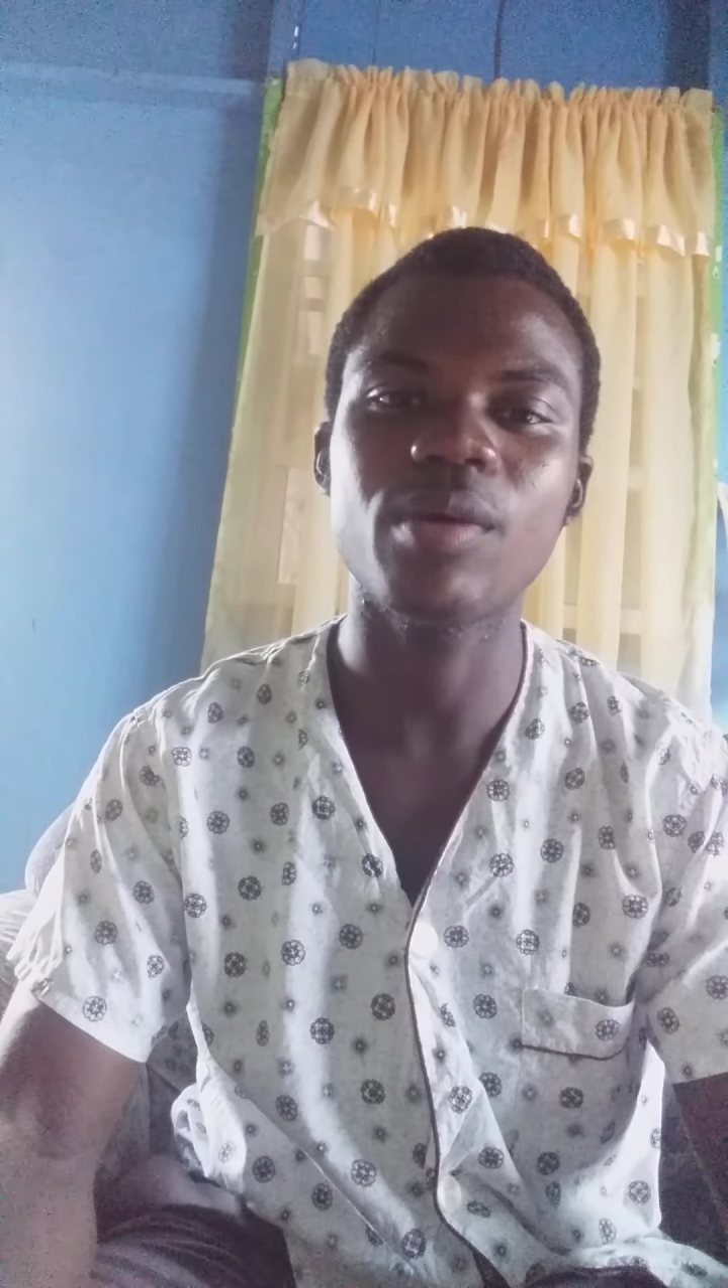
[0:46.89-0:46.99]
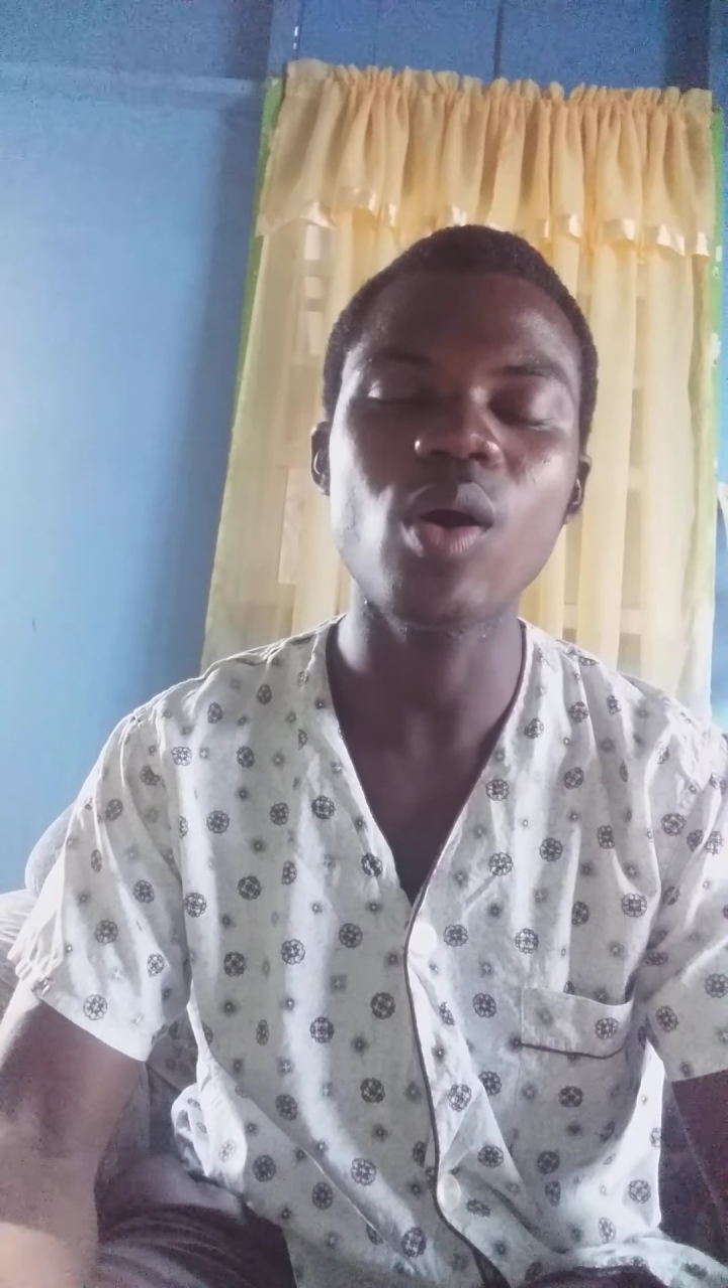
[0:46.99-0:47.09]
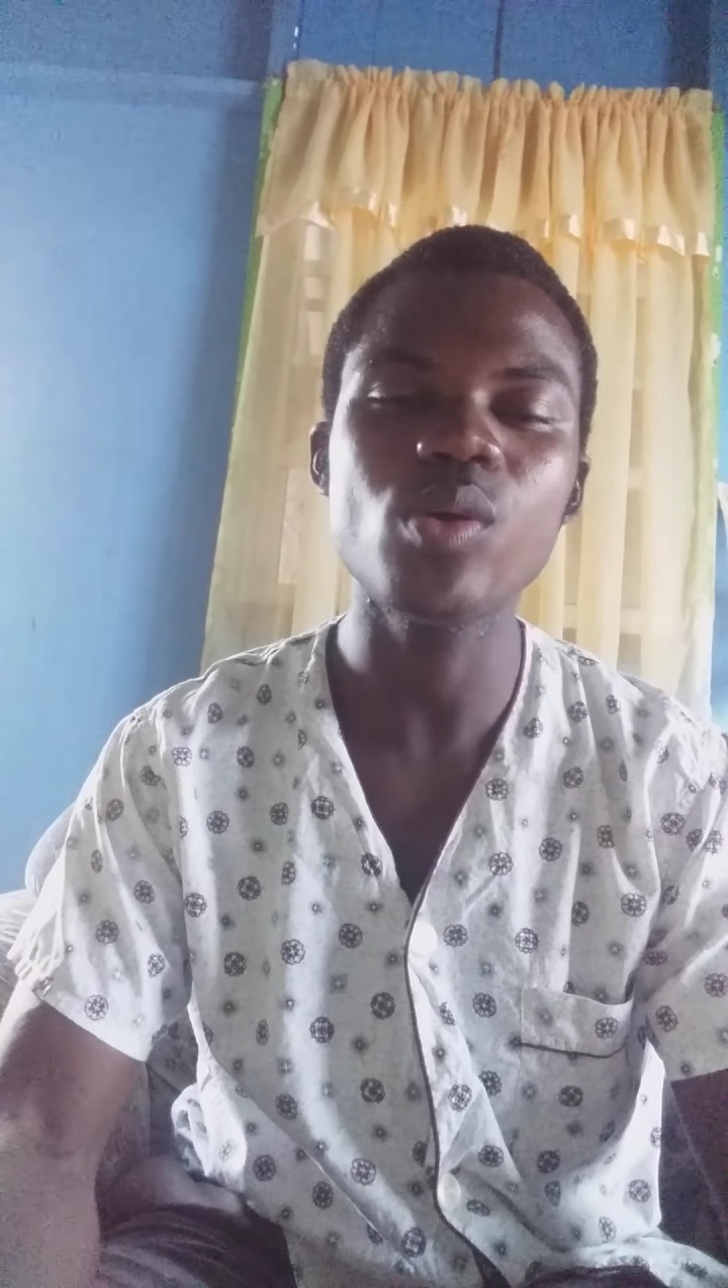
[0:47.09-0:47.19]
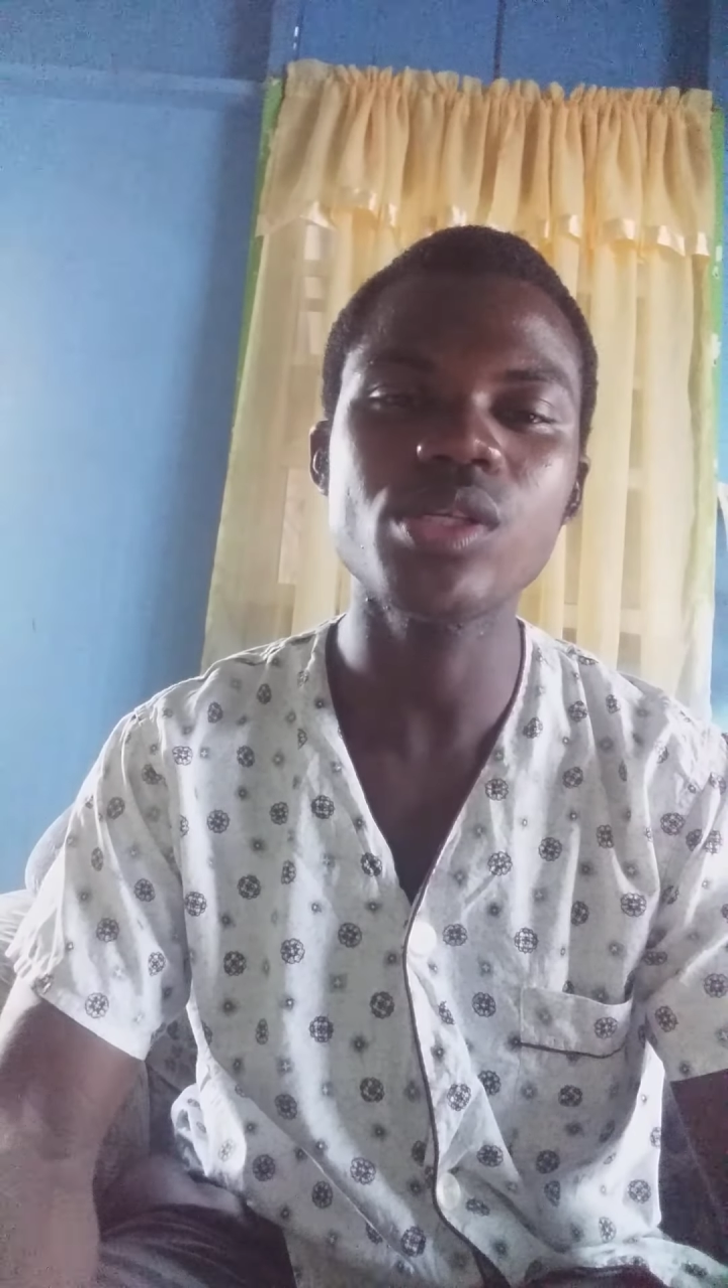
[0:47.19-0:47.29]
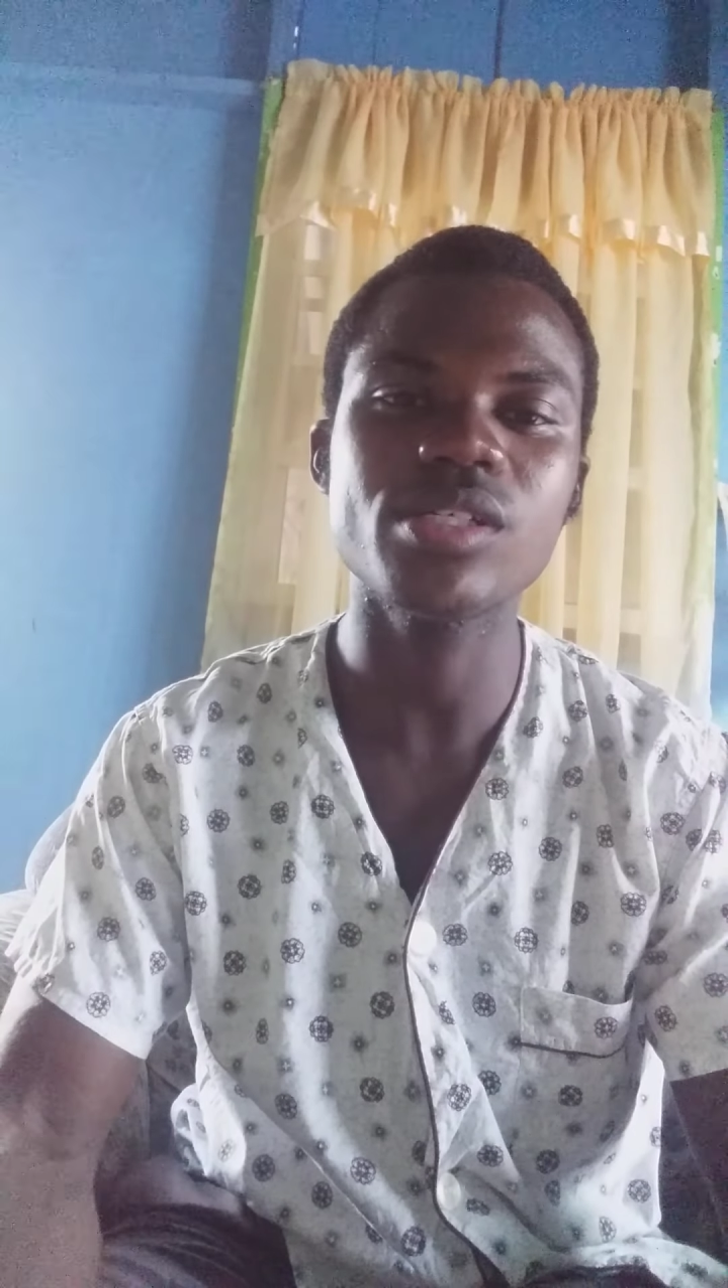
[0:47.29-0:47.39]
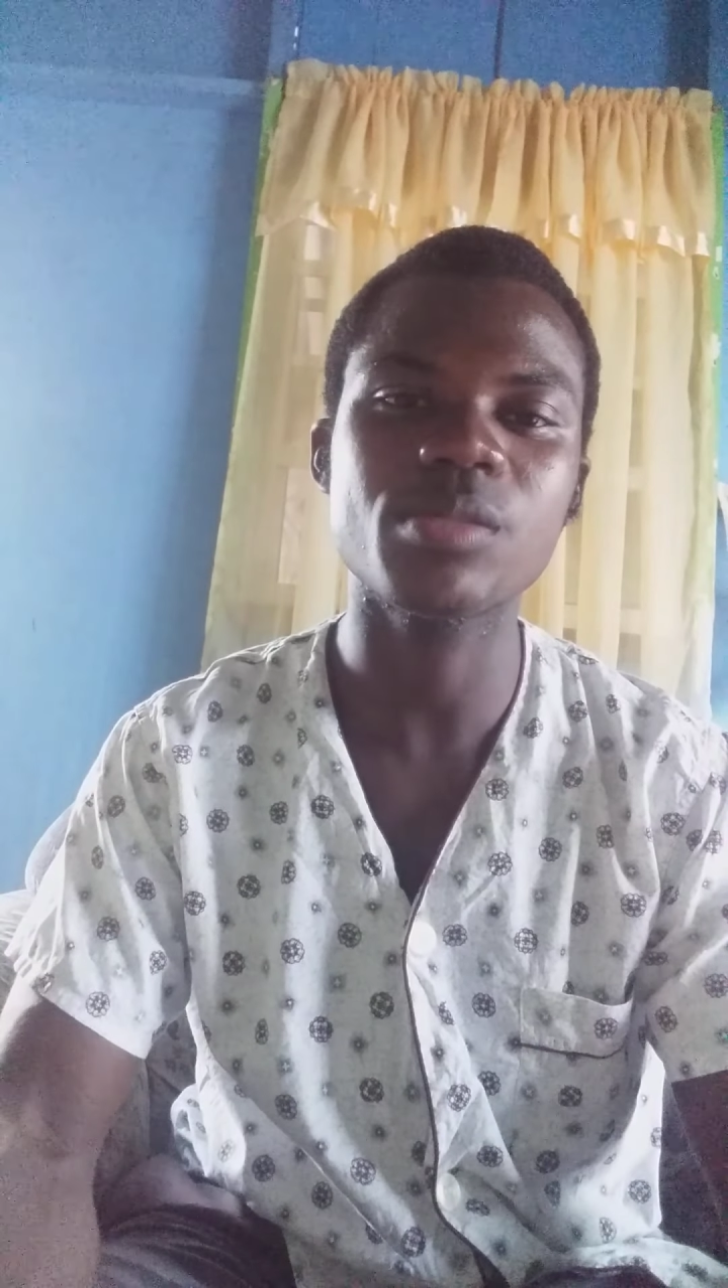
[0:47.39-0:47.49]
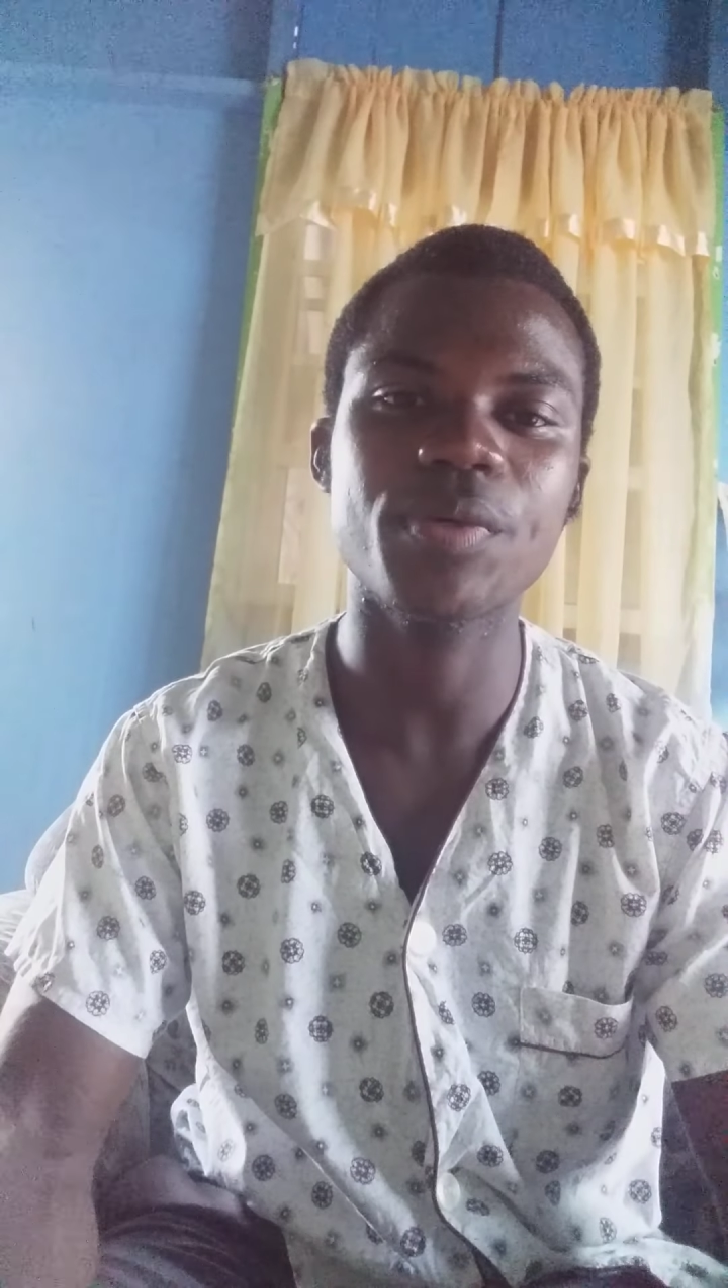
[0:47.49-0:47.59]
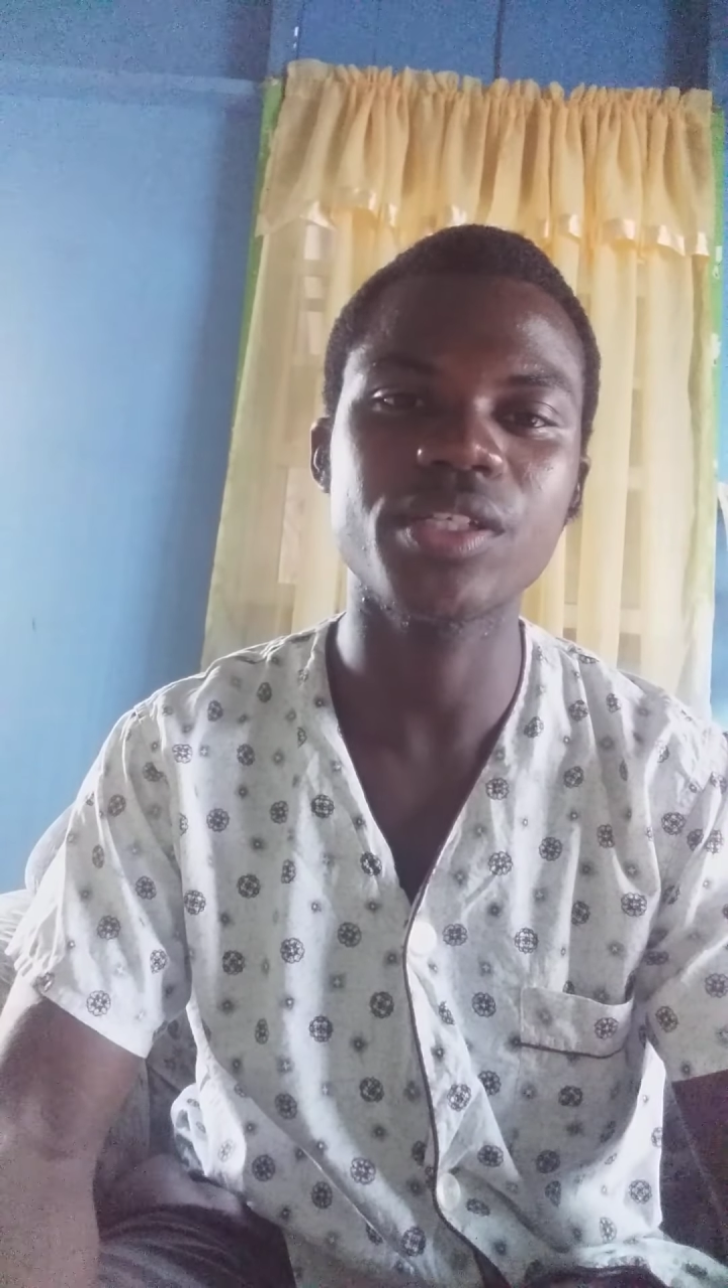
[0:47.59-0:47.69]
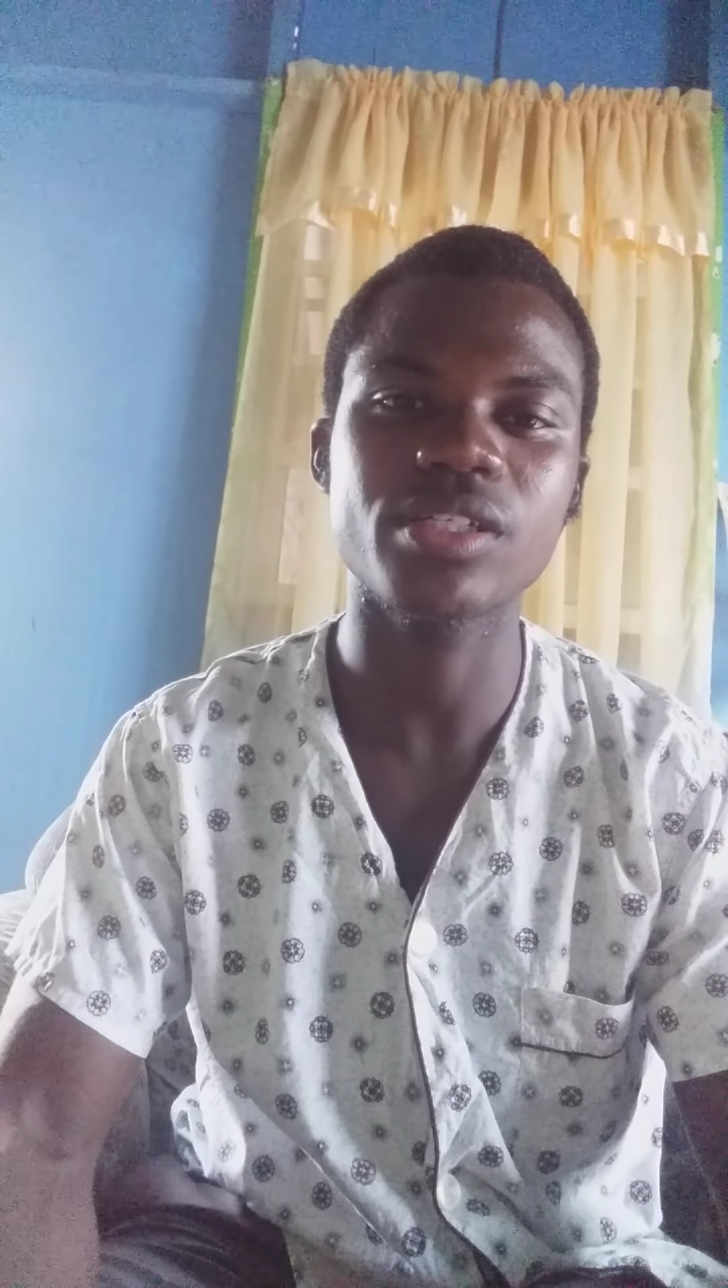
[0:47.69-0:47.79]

How do you spend